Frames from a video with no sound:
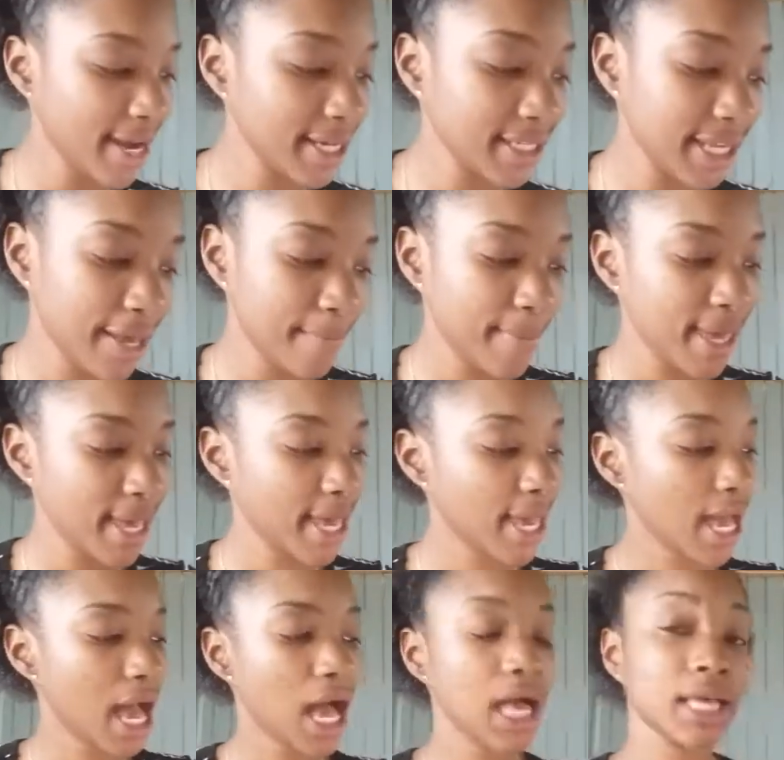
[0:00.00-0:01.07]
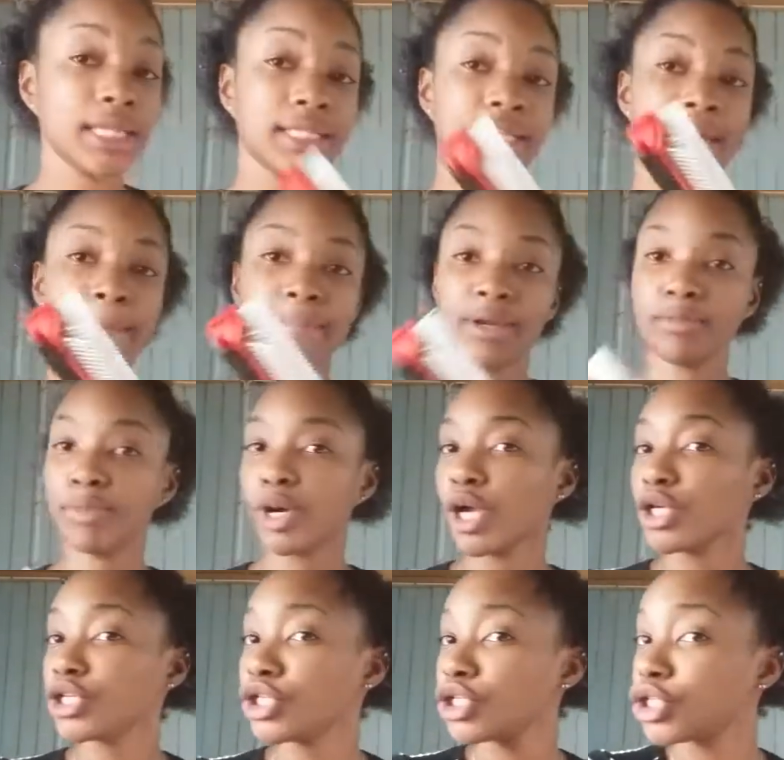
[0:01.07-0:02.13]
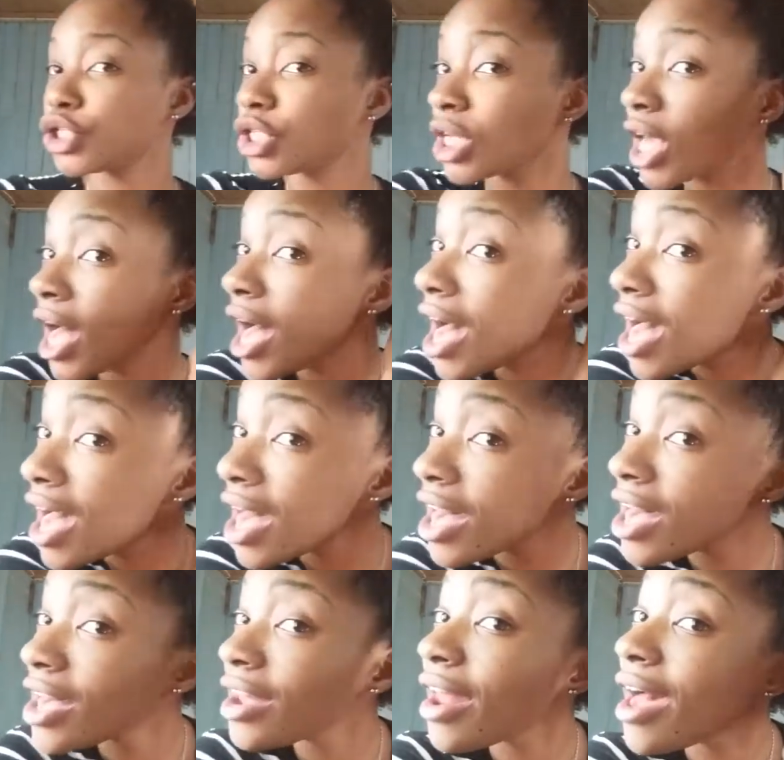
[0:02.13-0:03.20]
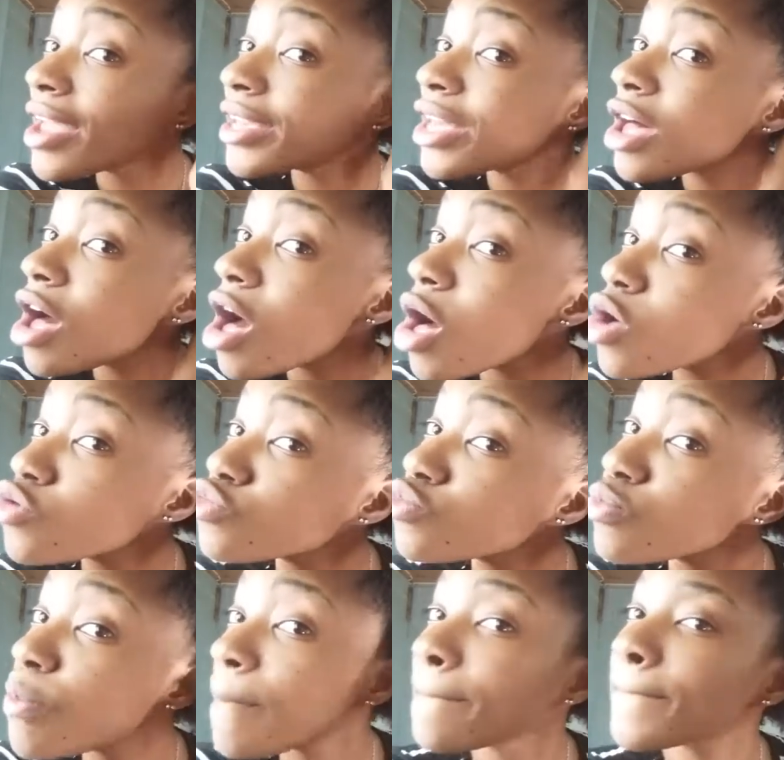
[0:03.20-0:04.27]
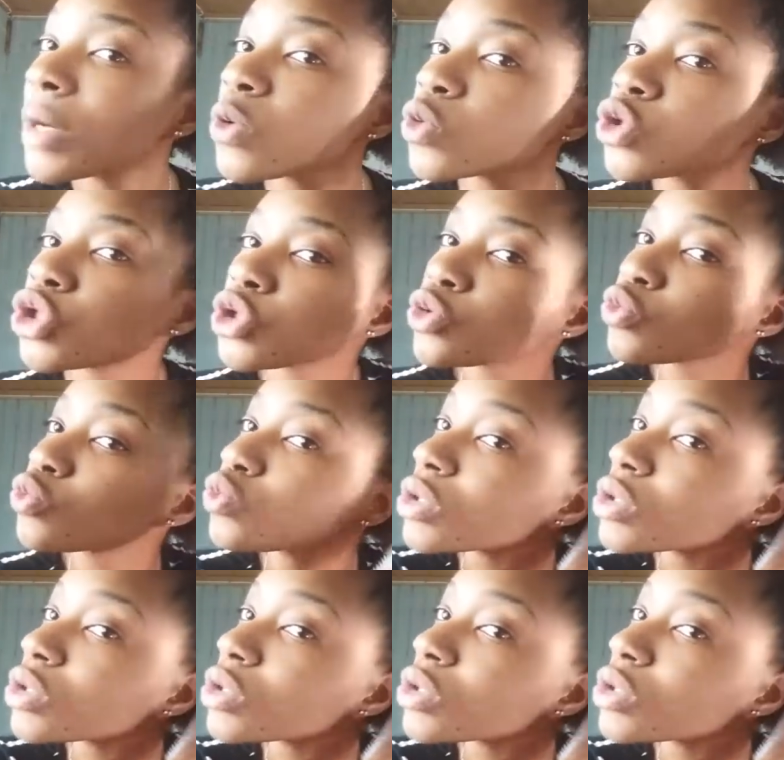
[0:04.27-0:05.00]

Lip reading: take my diamond brush and I comb. Shoot.